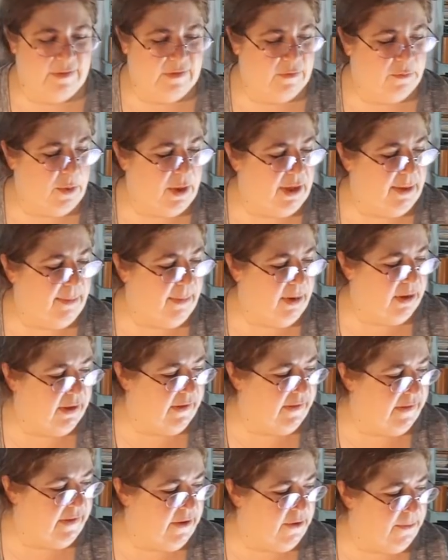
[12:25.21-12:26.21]
sweating
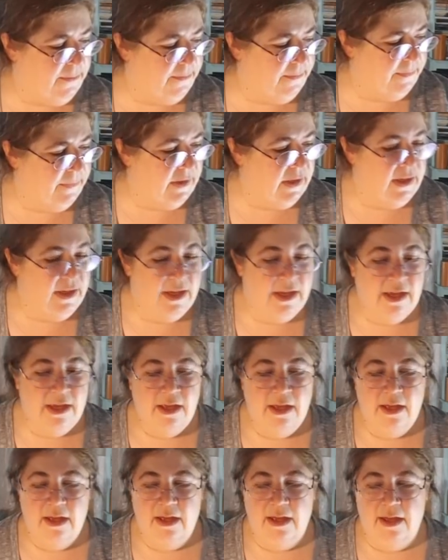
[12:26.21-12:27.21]
buckets here.
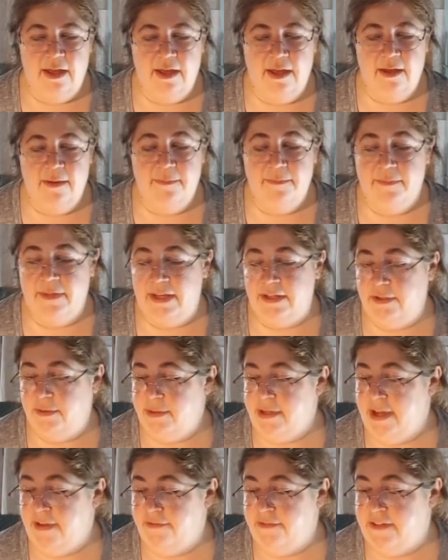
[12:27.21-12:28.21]
I don't
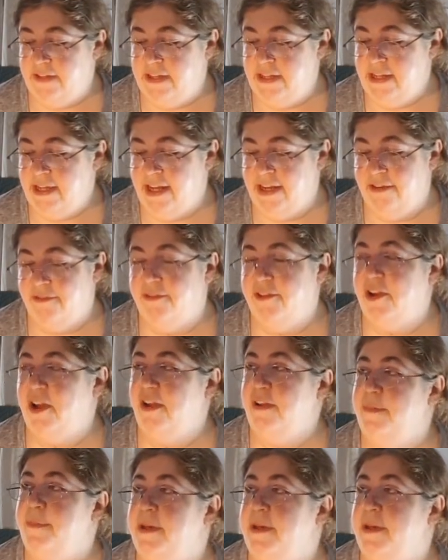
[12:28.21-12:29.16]
have tea and I forgot to